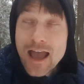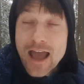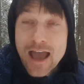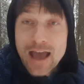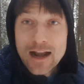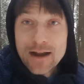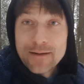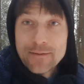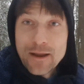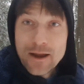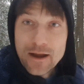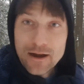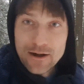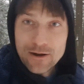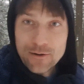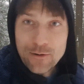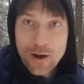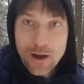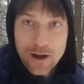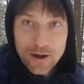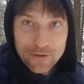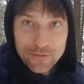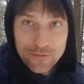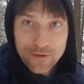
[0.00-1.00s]
and I'm hearing a
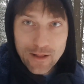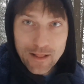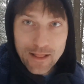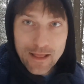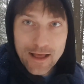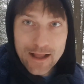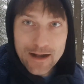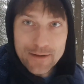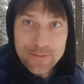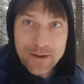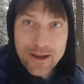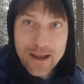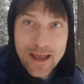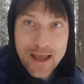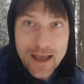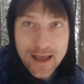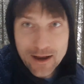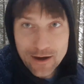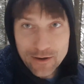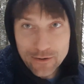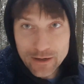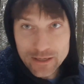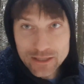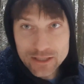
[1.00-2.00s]
waterfall ahead of me.
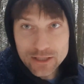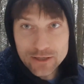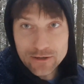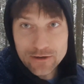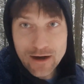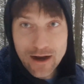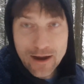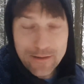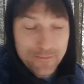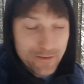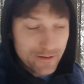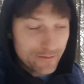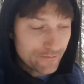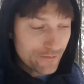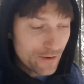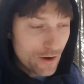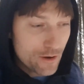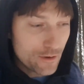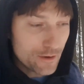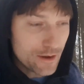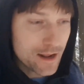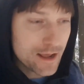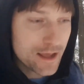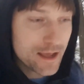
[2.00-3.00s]
Reach to grab my
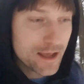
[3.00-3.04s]
phone